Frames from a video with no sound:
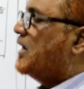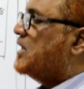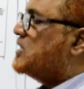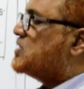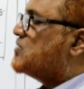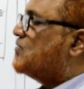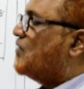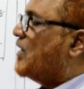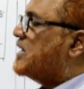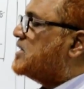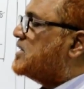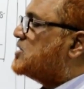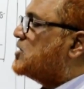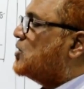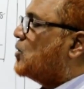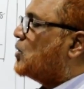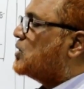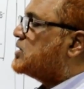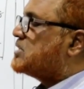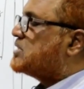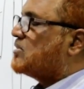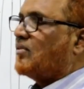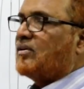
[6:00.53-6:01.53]
It is
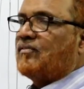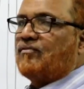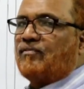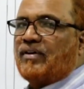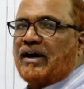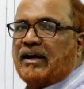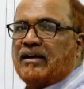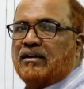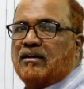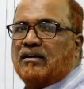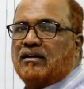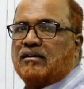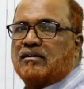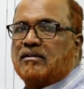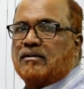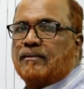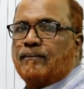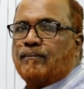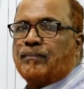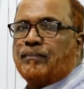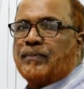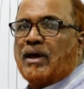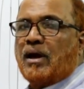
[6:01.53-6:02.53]
107,500.
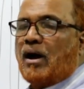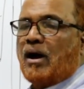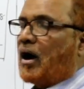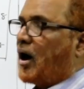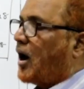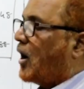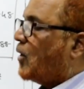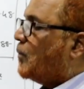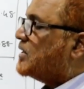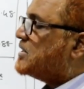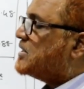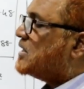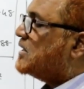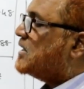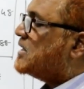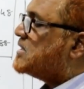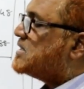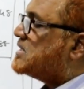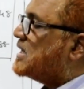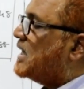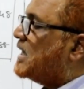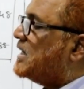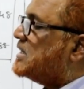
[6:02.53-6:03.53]
How much are the
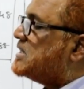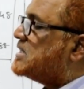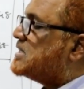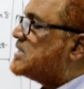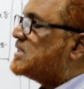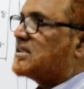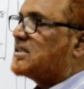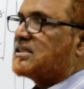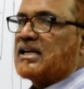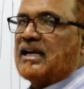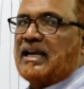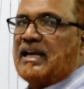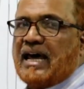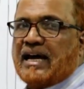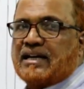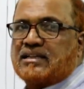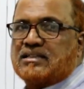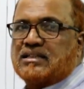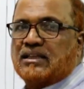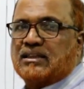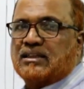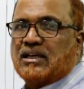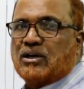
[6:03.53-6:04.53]
sales?
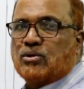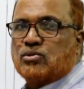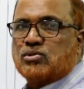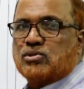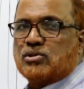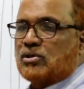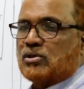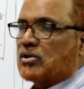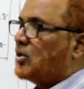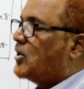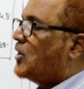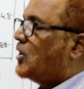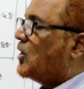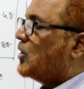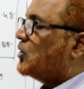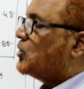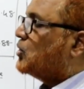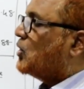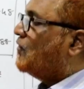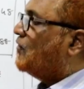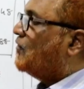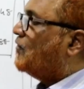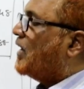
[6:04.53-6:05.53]
3,10,000.
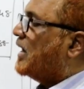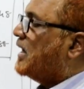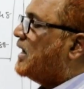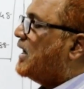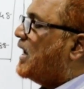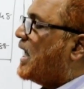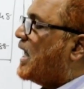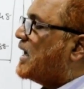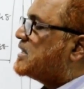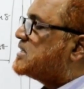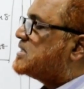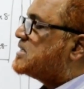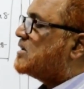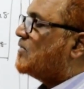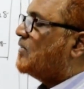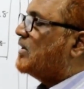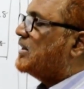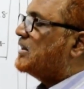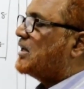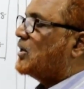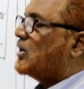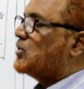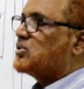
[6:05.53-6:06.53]
So
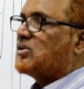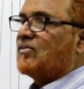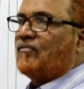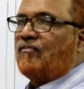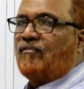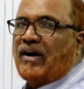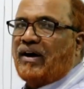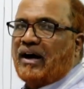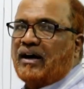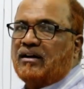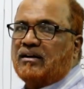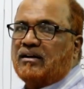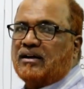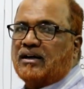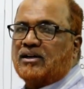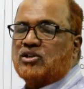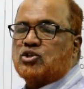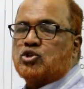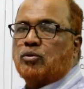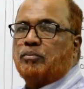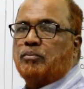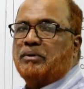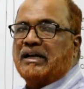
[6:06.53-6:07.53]

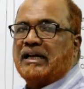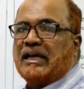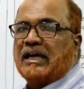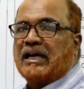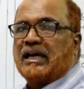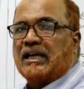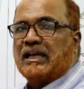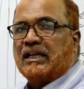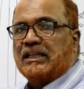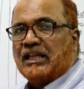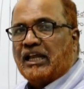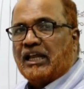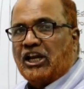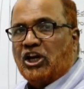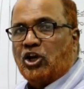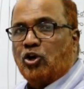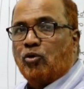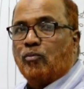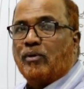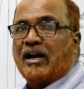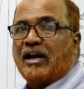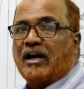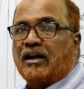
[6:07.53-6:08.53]
1,07,500 should be taken in the
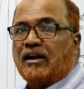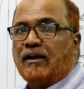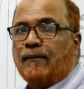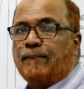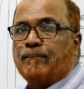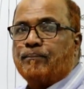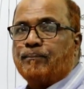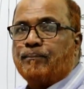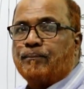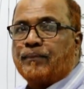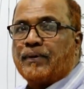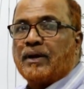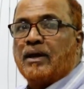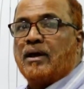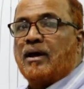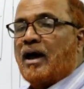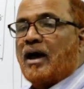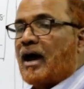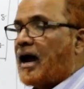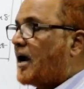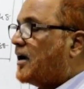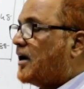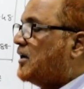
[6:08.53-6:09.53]
numerator
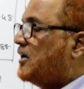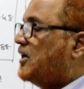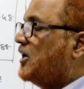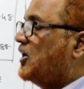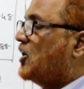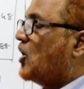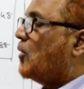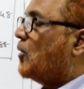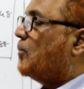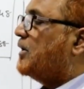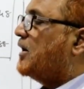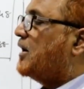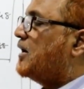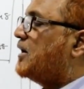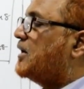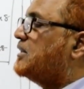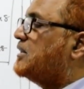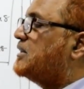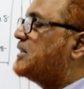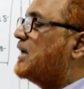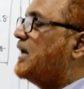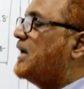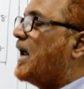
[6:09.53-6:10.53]
and
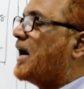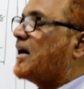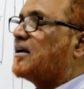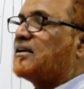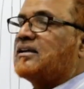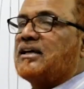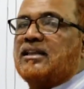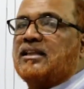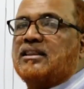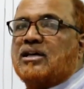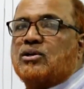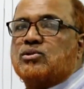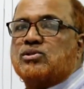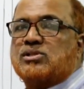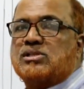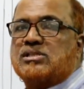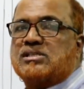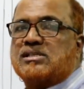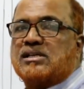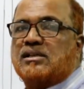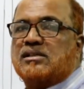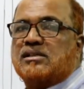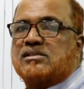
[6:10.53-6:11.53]
denominator 3,10,000
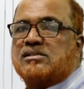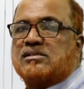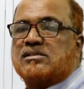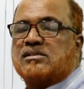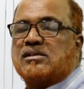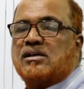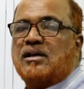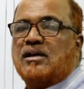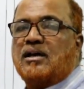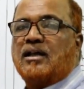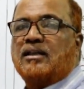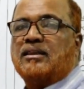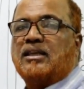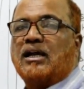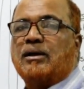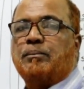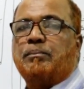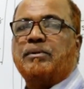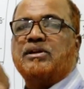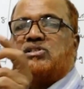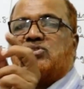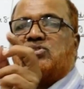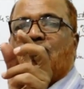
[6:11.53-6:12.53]
sales.
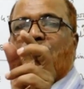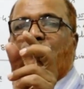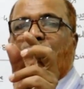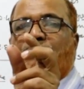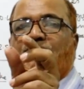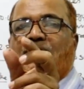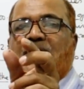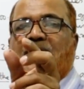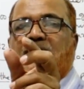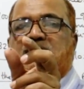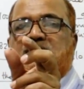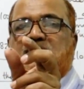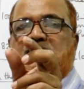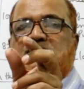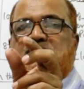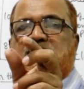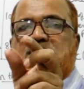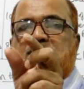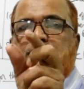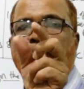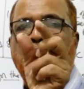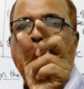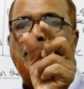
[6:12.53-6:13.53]
That means
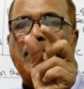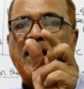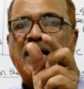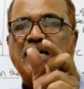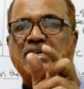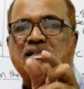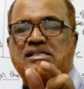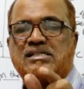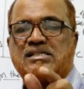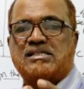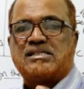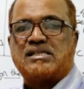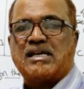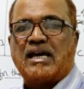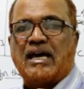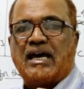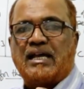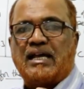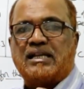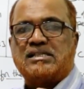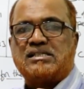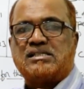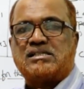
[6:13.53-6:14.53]
wages by
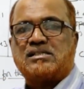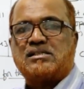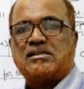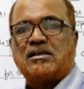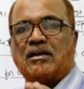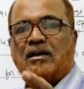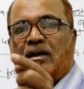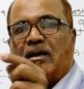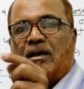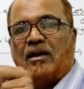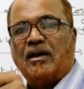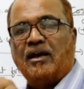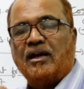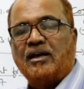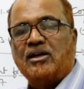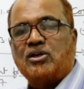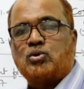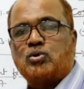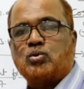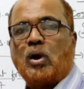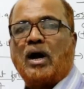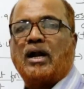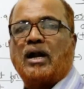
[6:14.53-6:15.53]
sales
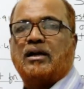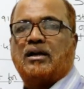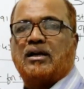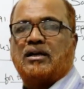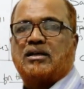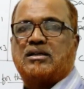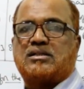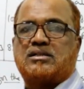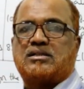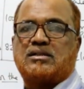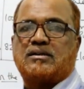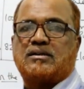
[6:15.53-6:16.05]
in 200.